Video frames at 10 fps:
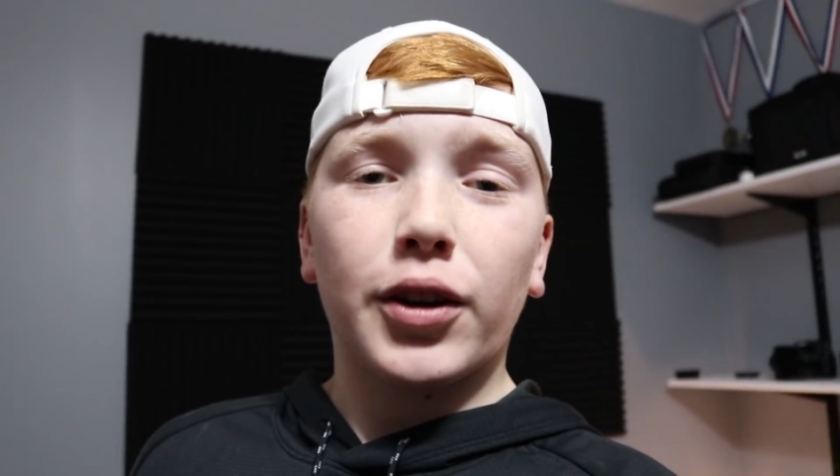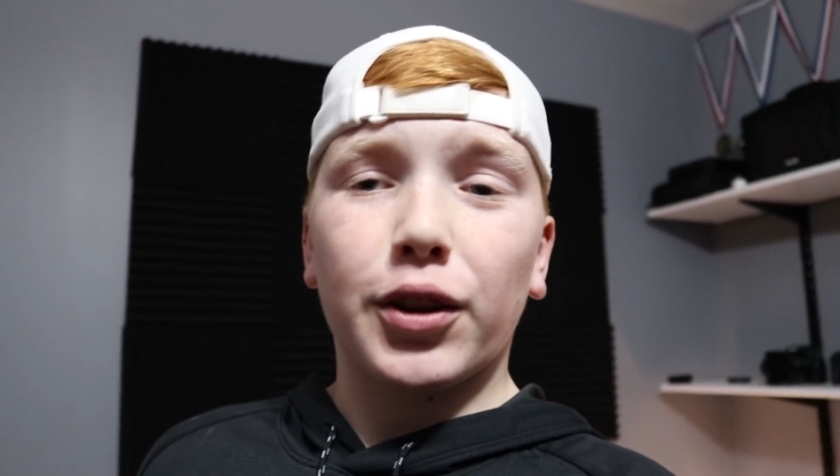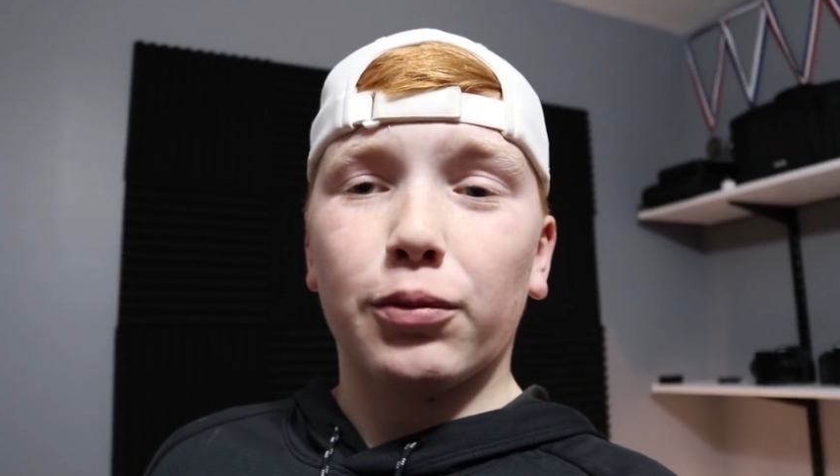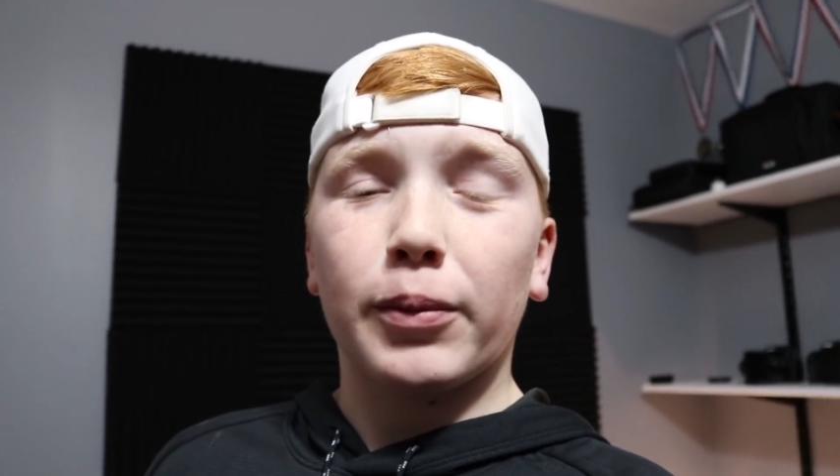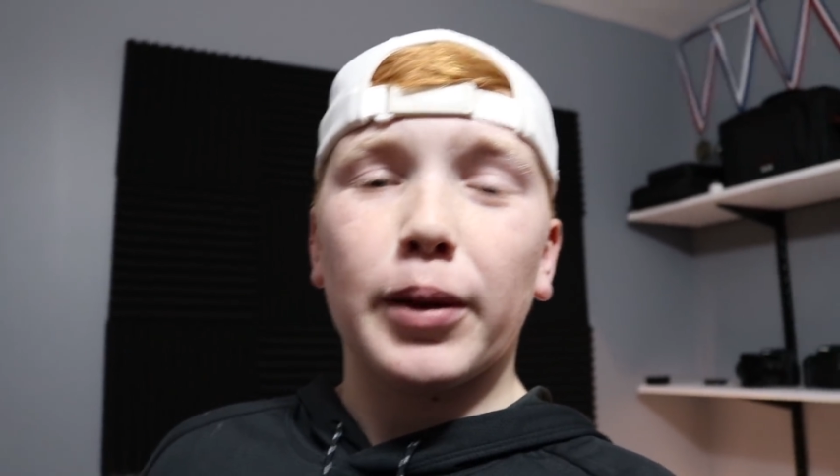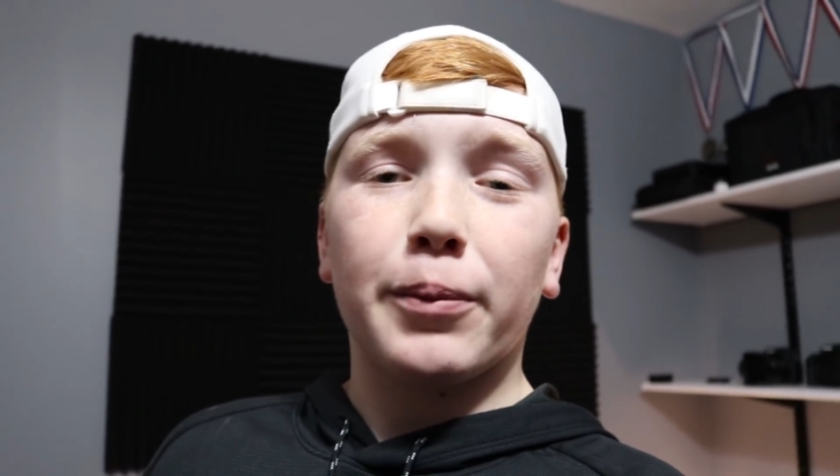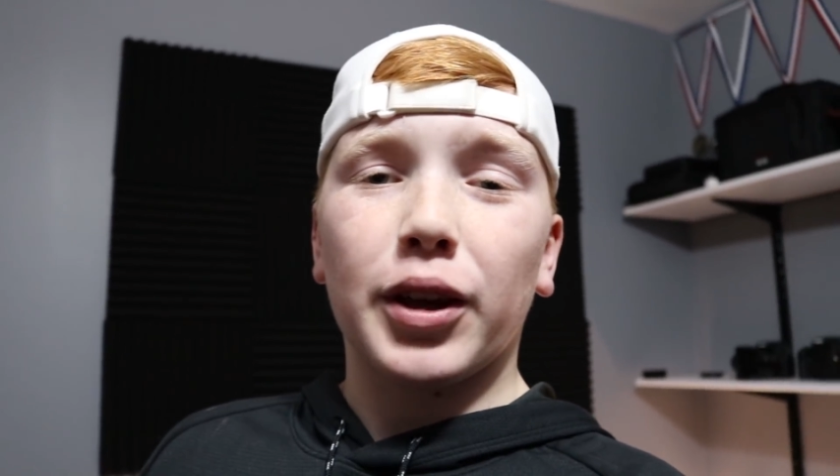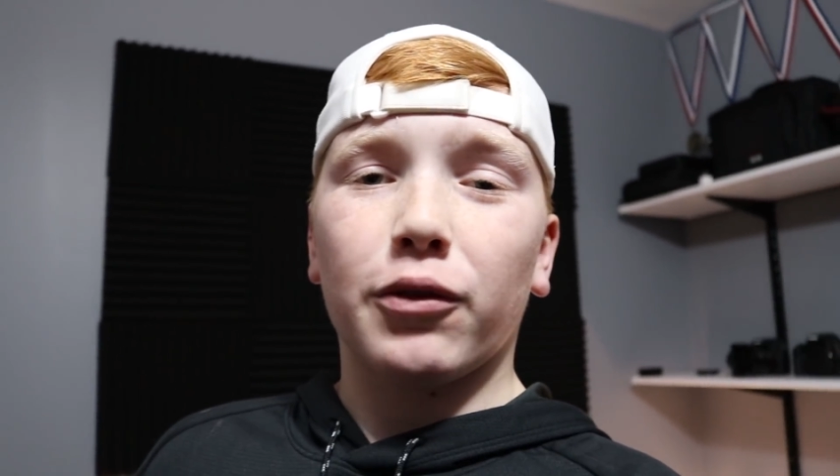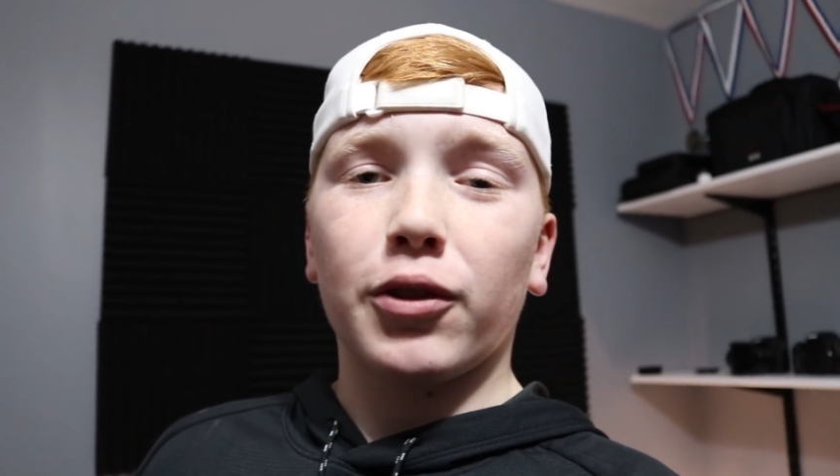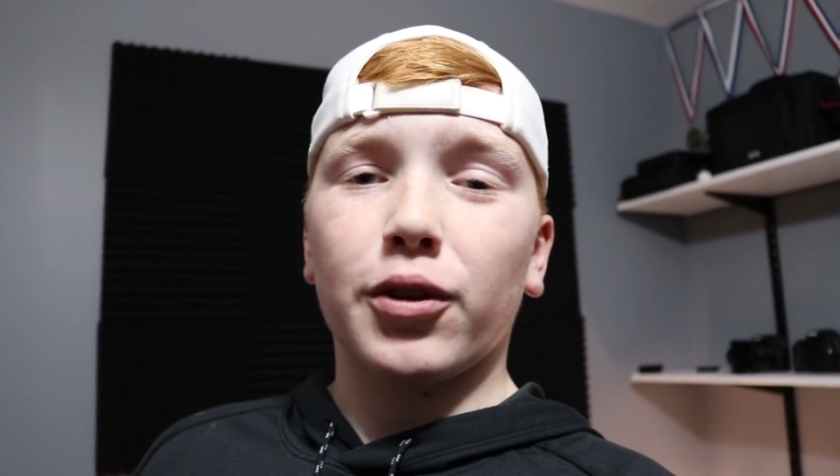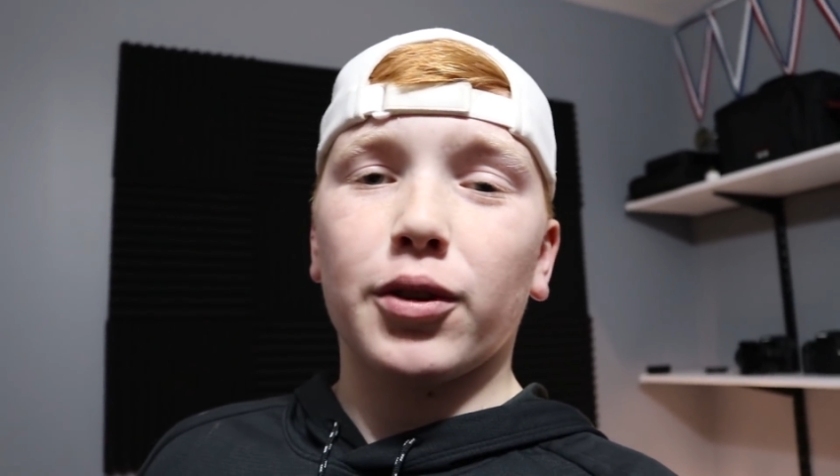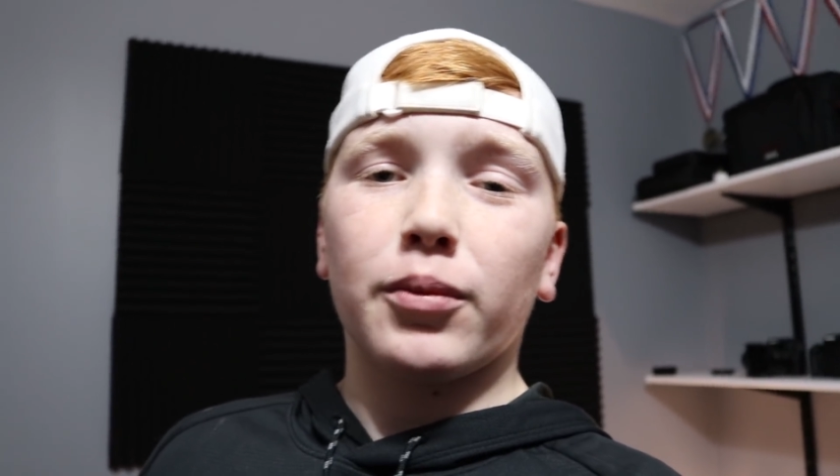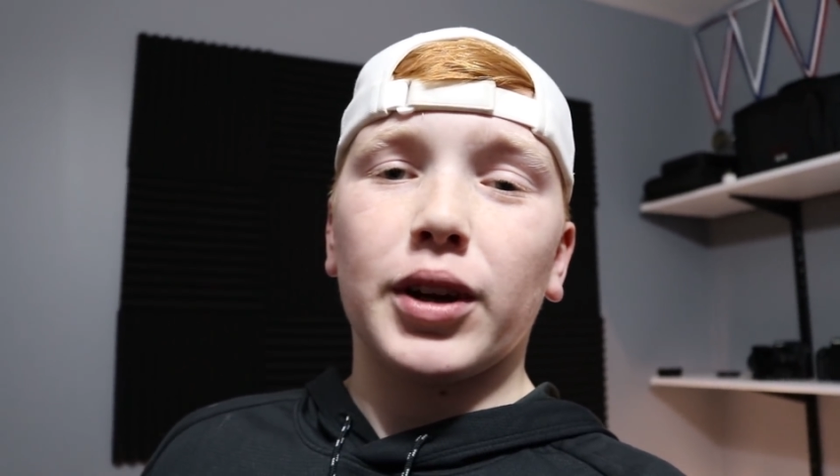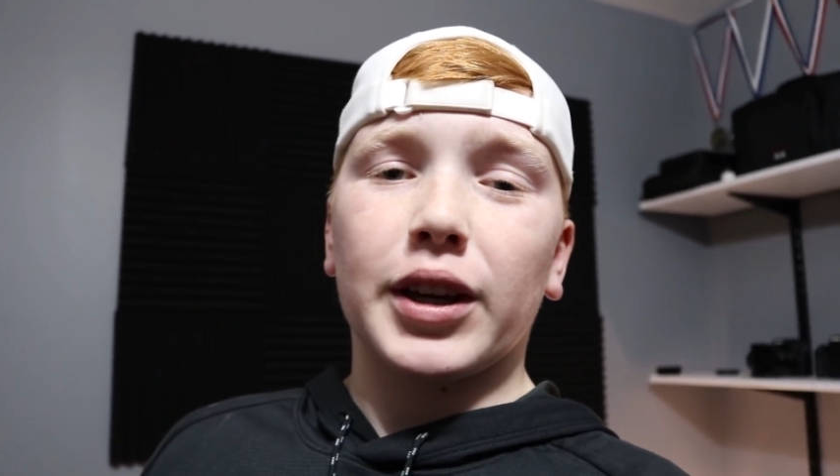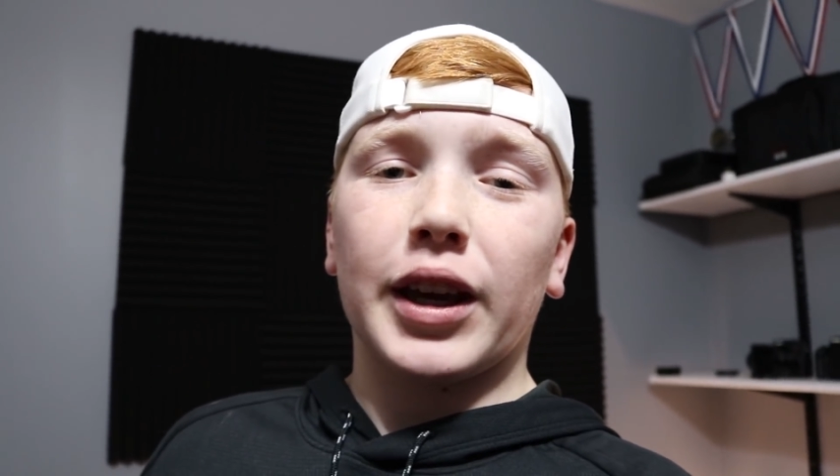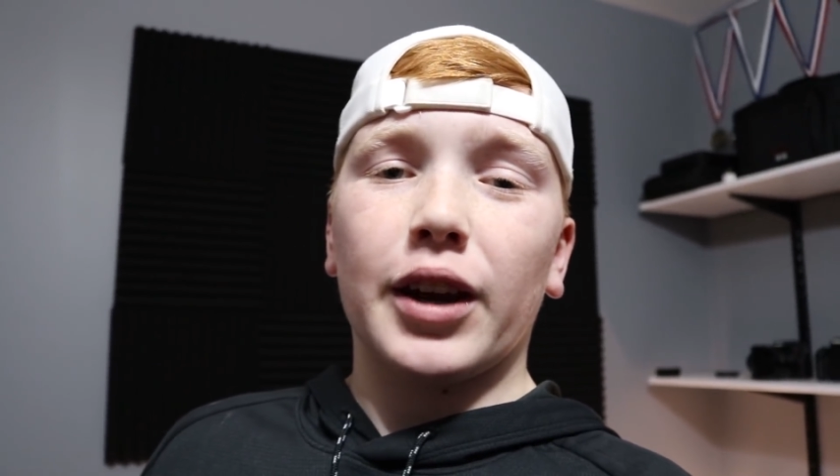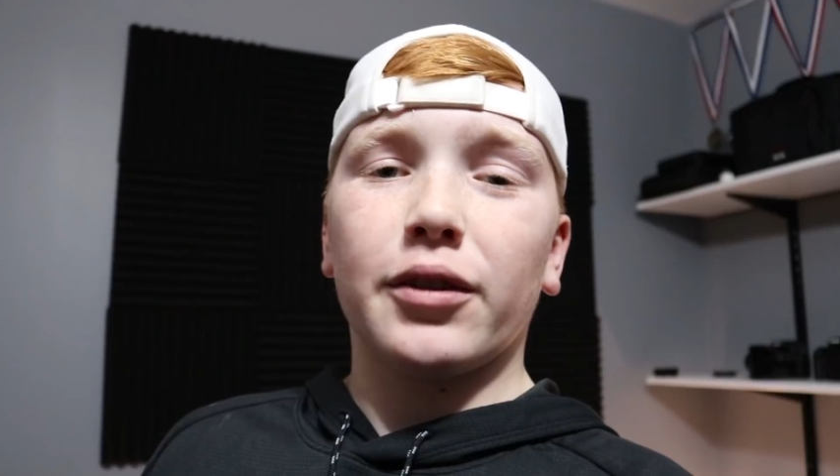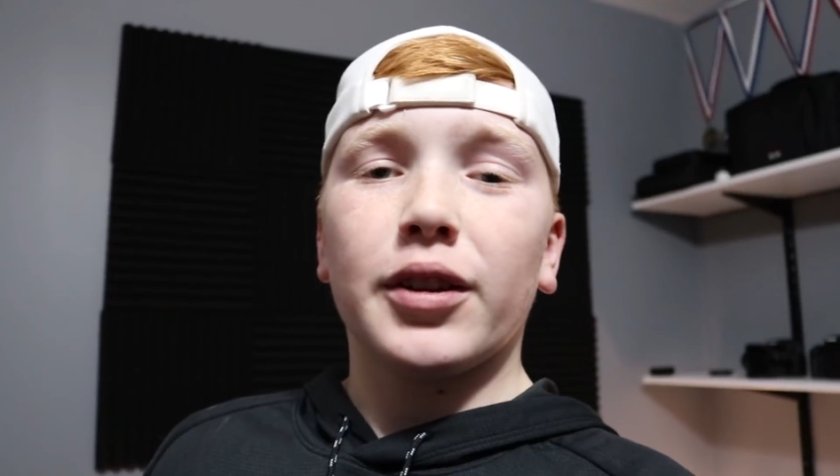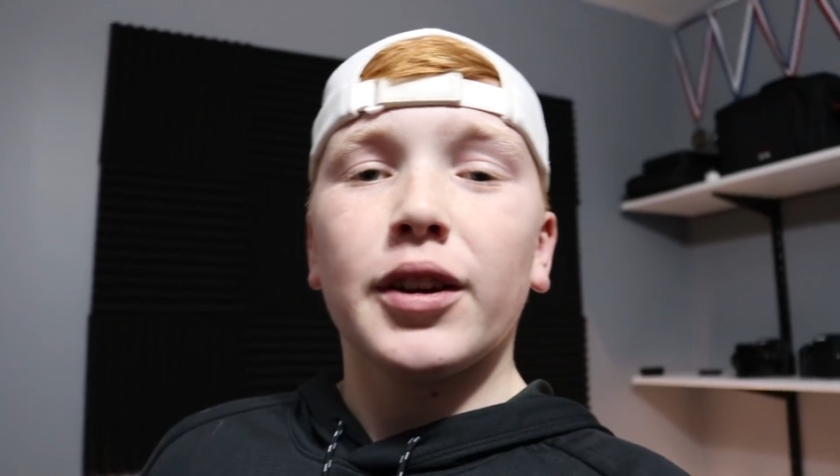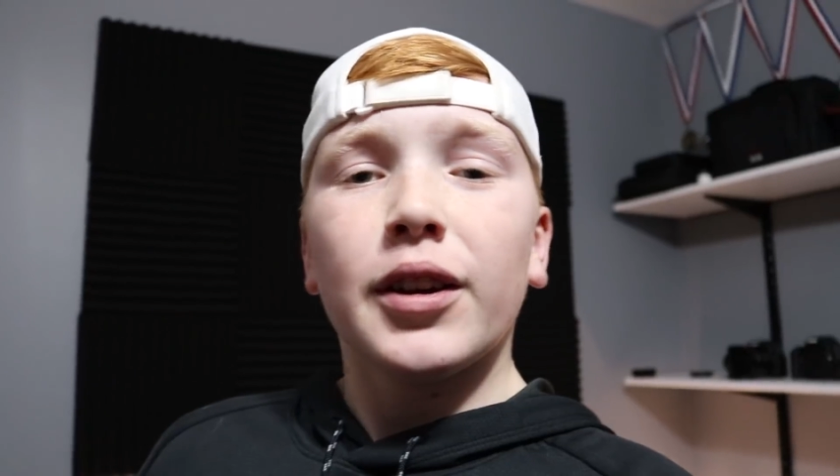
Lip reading: it's one of my best videos on my account.